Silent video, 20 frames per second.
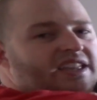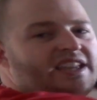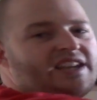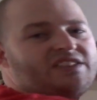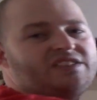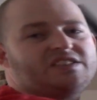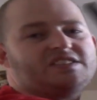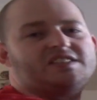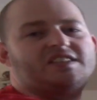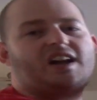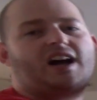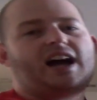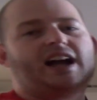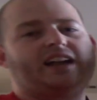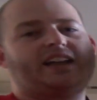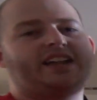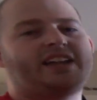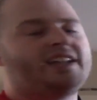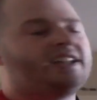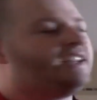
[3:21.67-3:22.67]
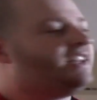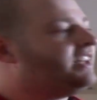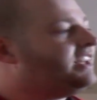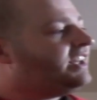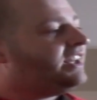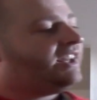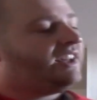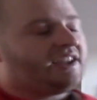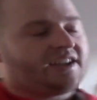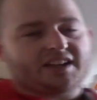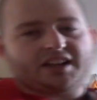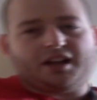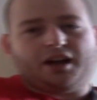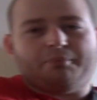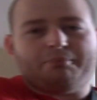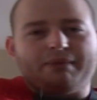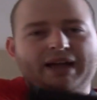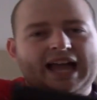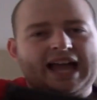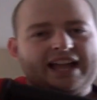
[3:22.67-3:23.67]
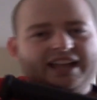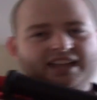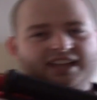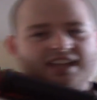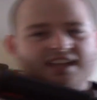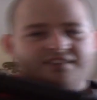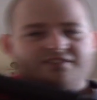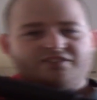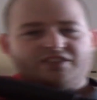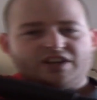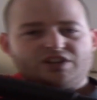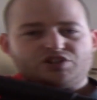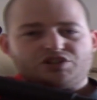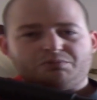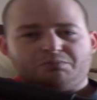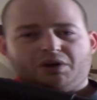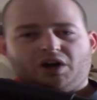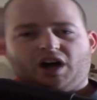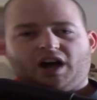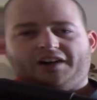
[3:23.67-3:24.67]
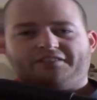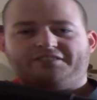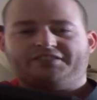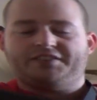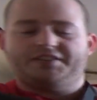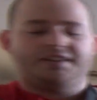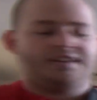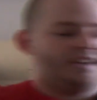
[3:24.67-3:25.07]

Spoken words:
the end of the stock, come back and finish them off.